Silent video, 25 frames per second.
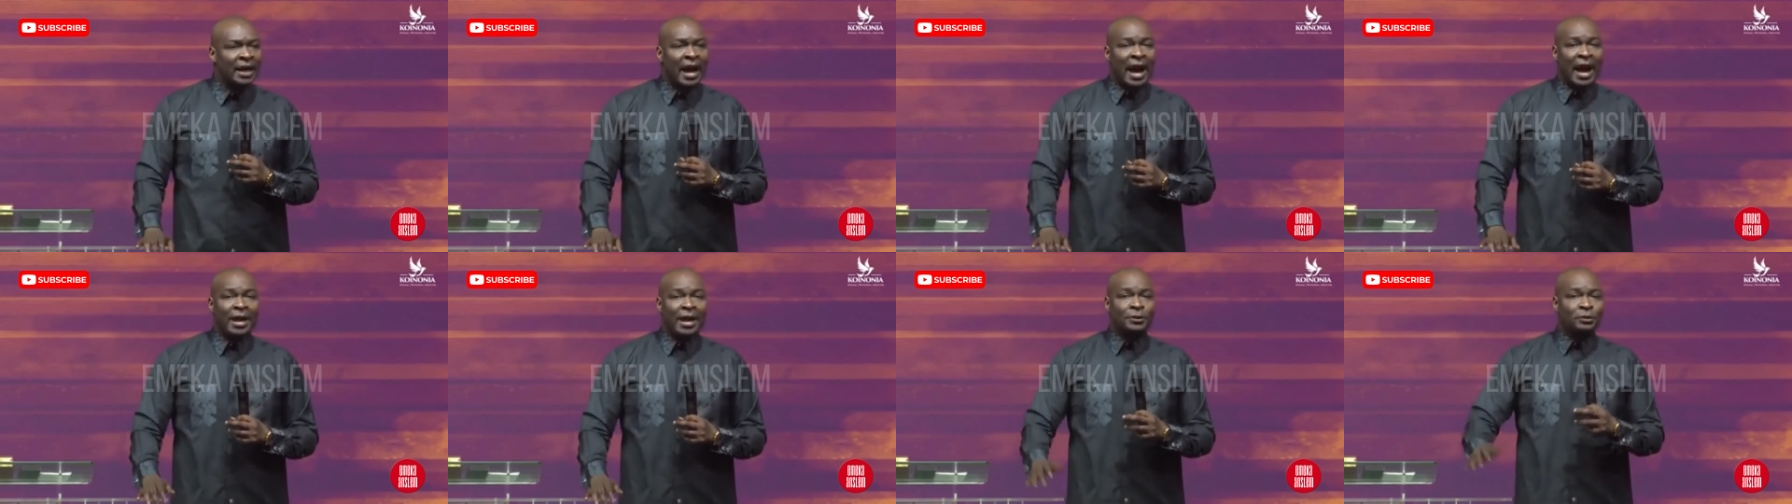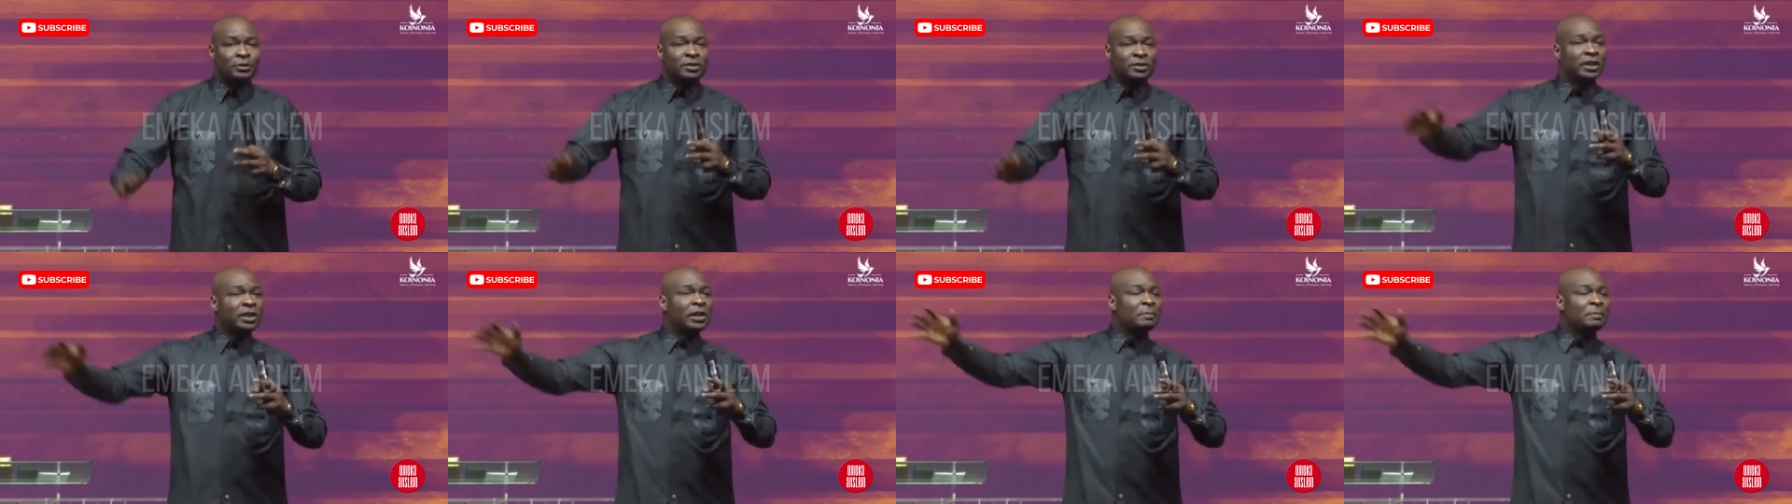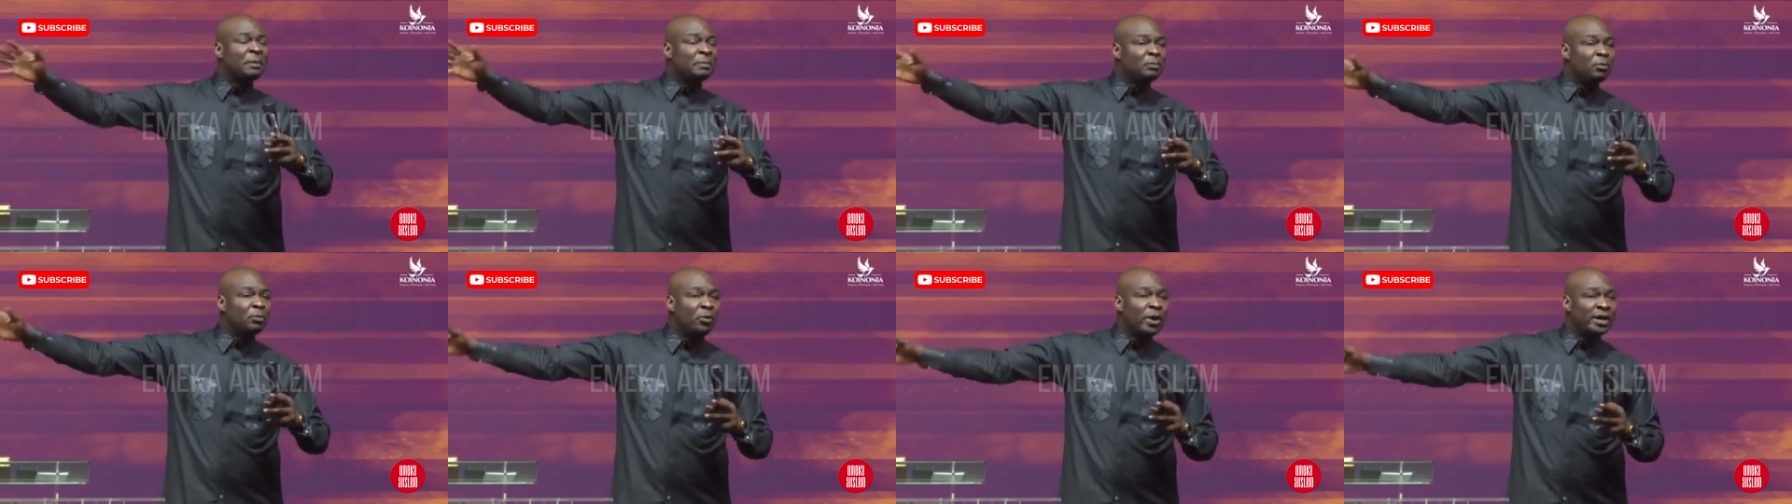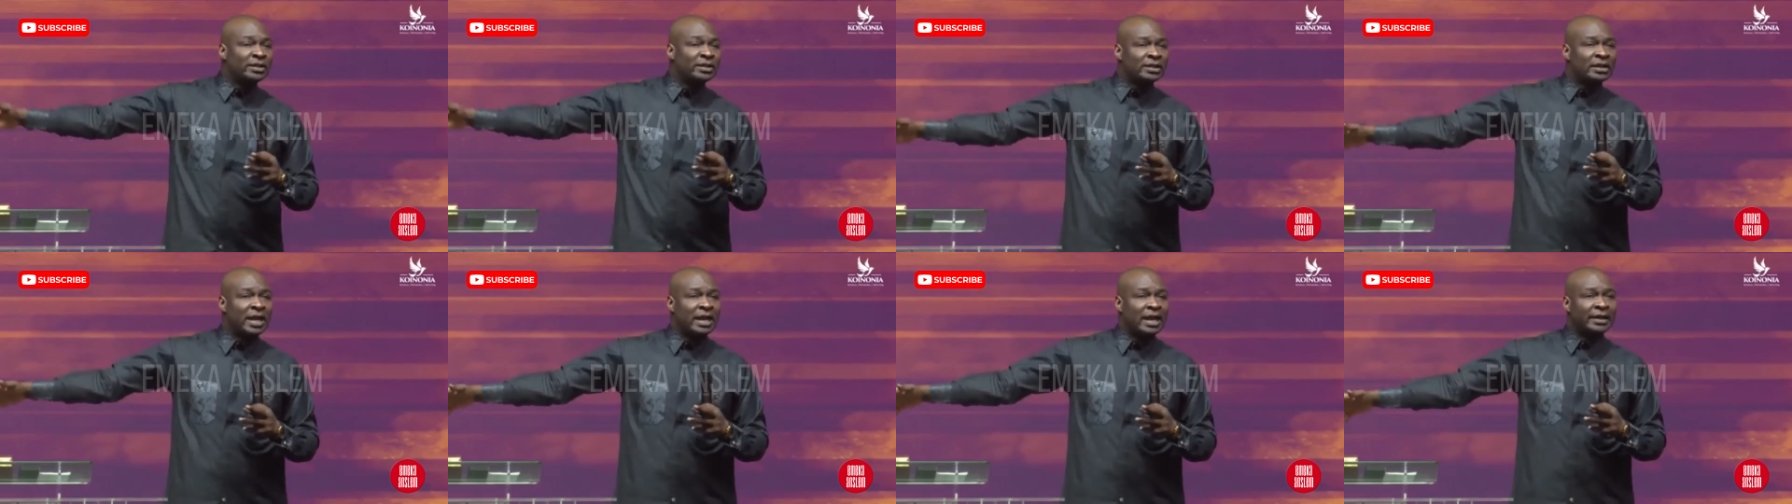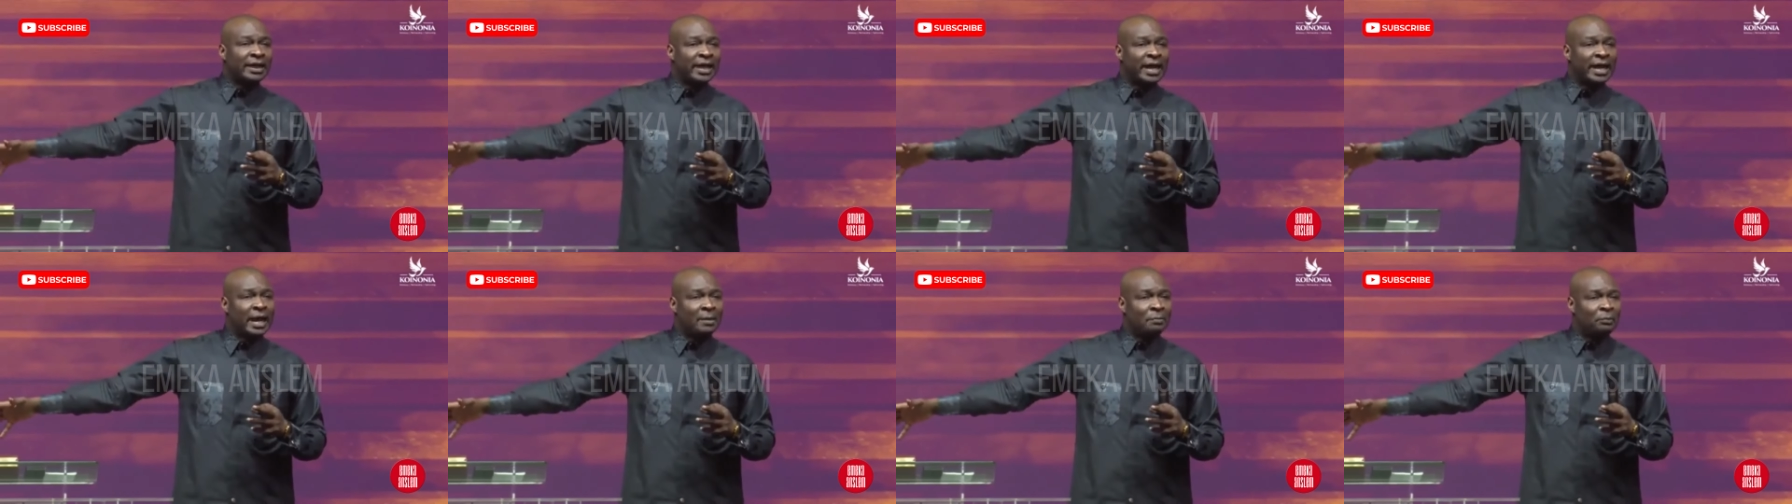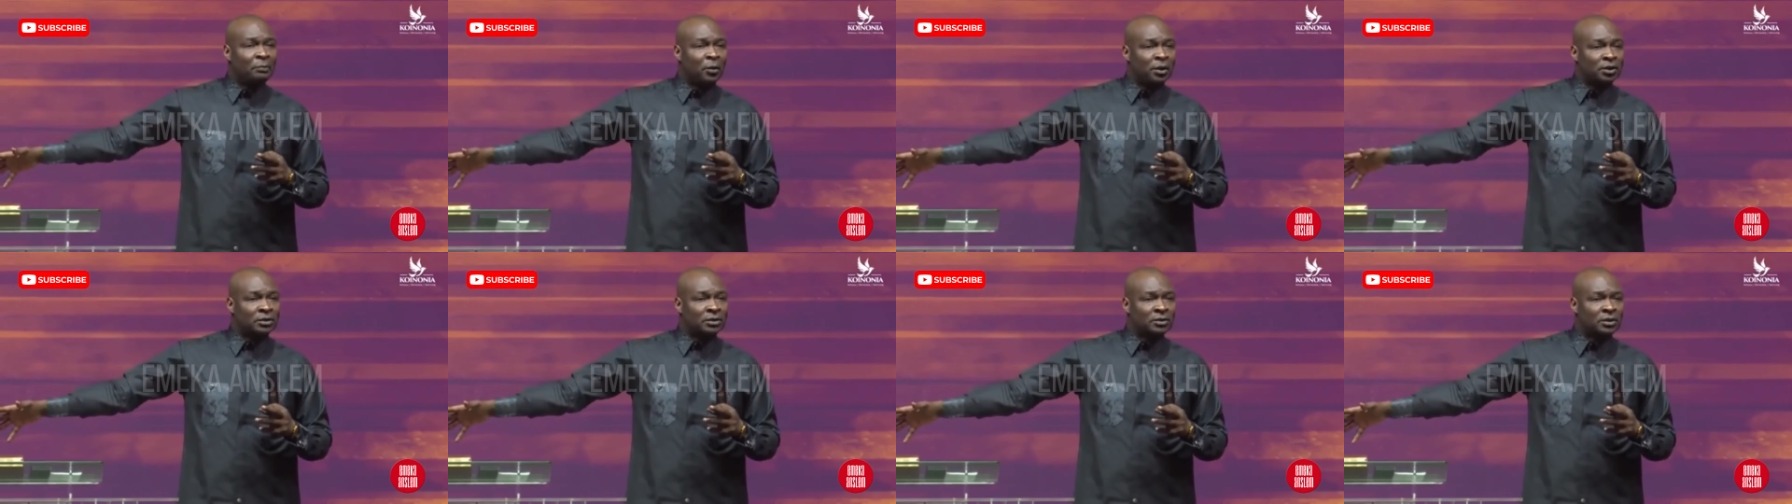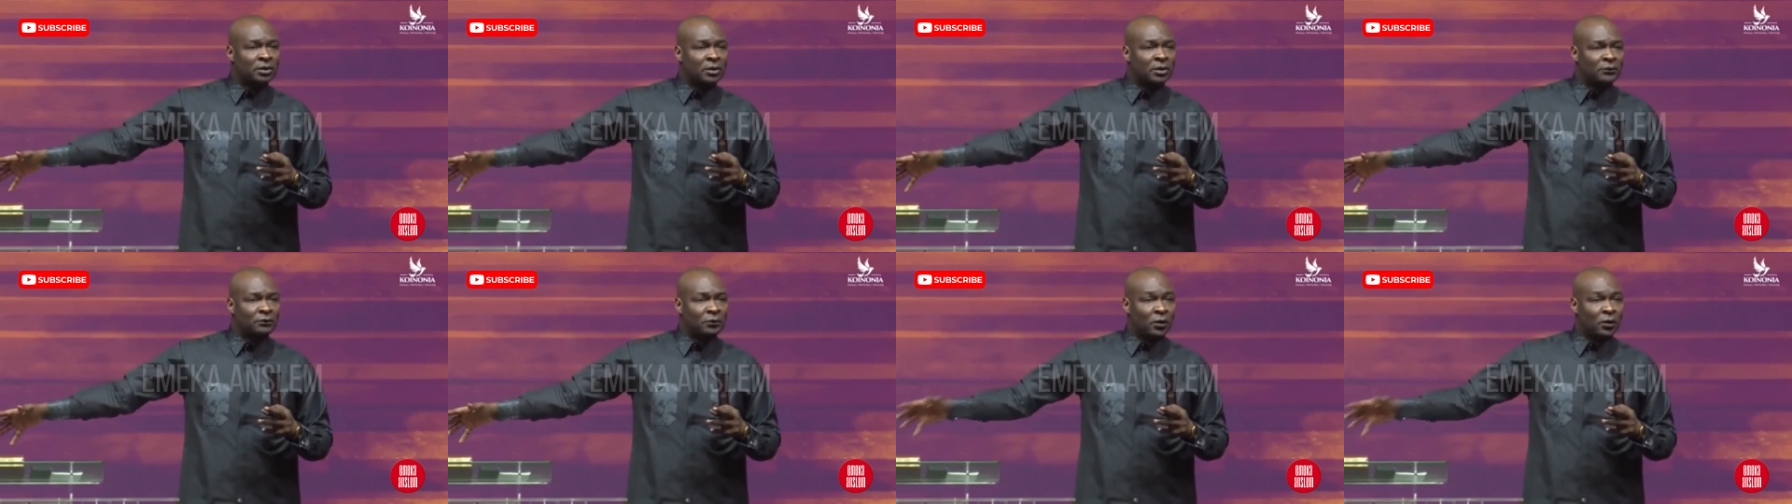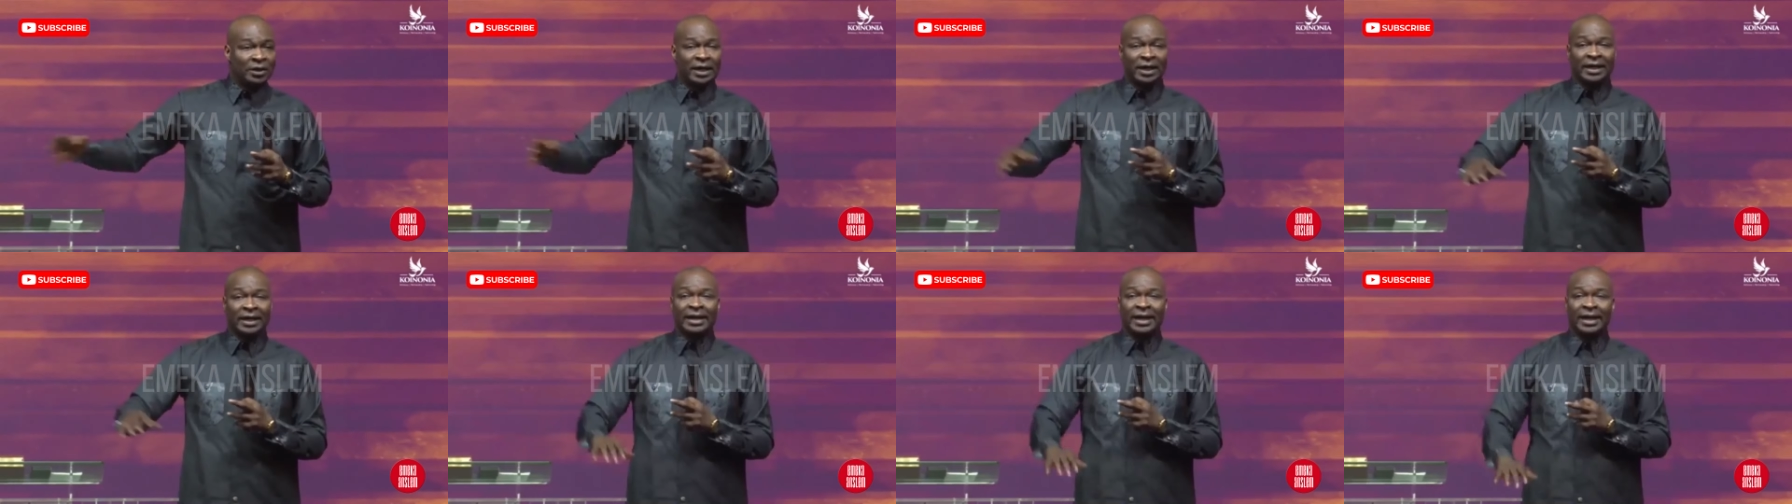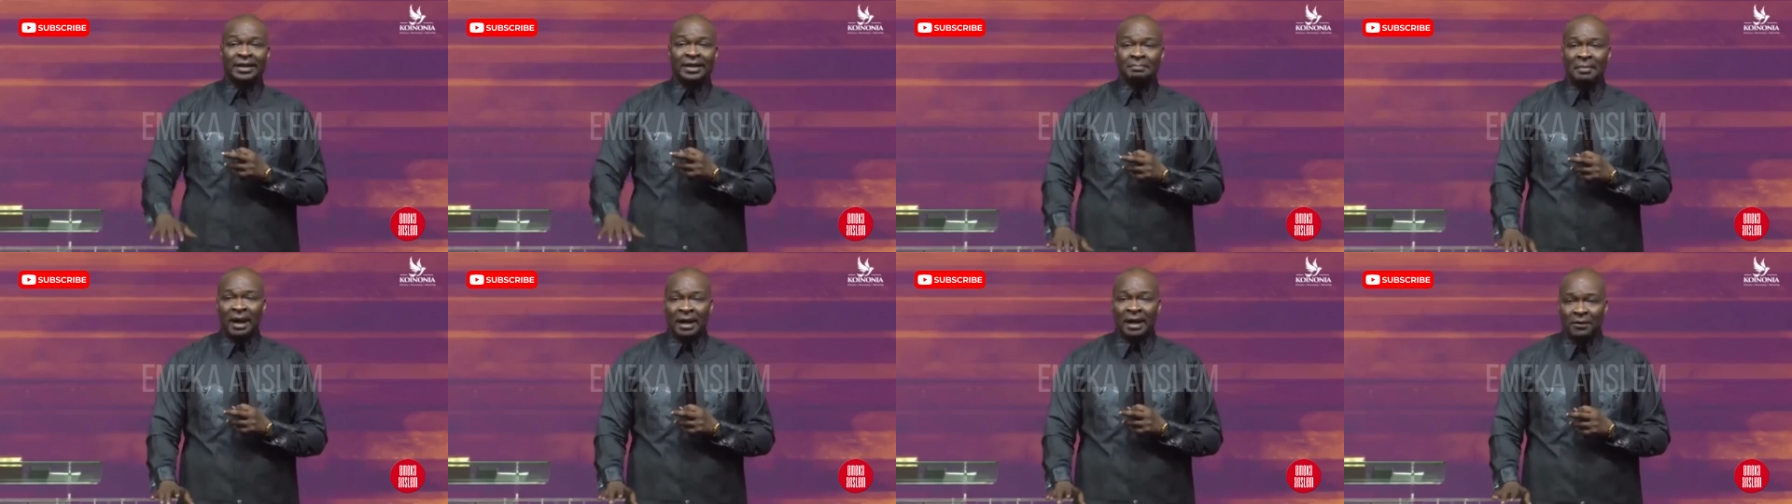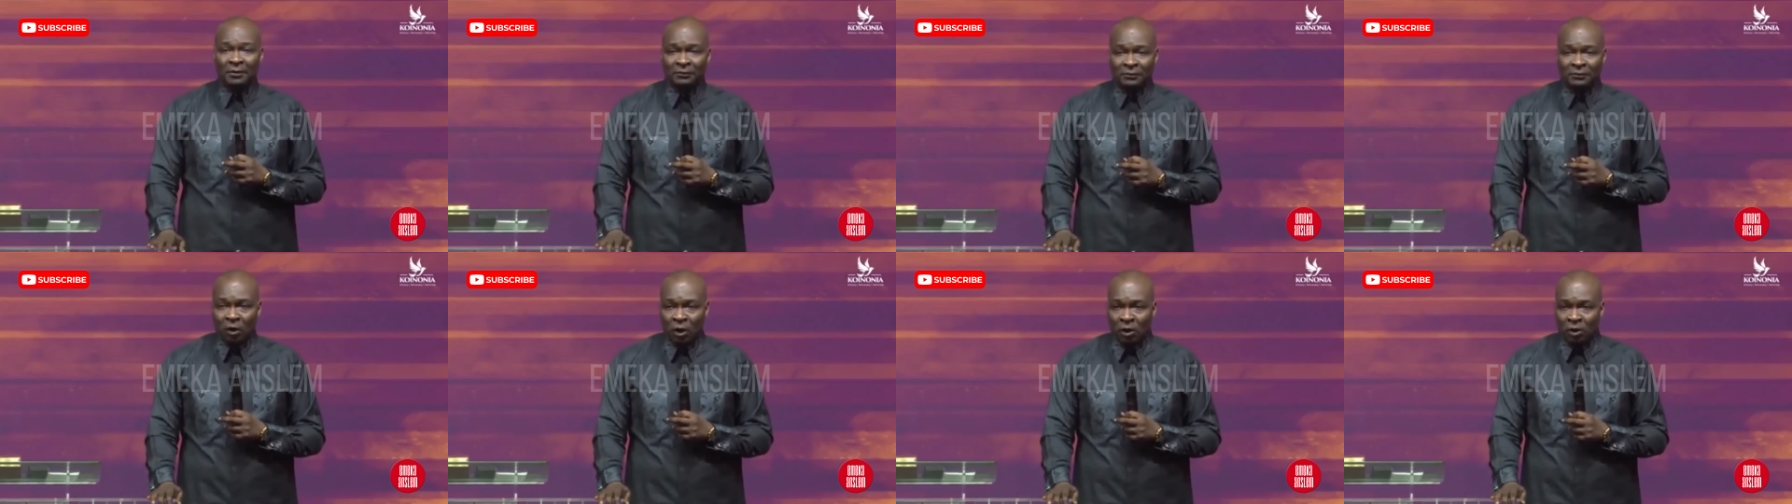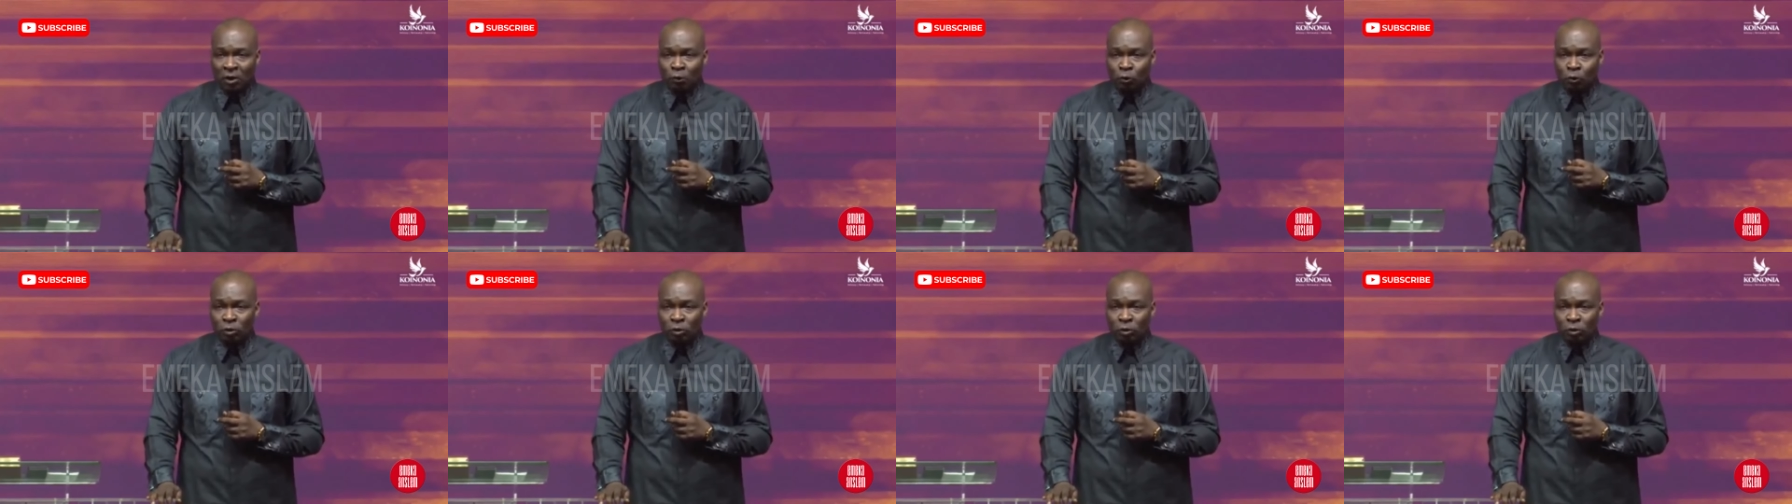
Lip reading: And you see the people waiting at the airport for the great man of God,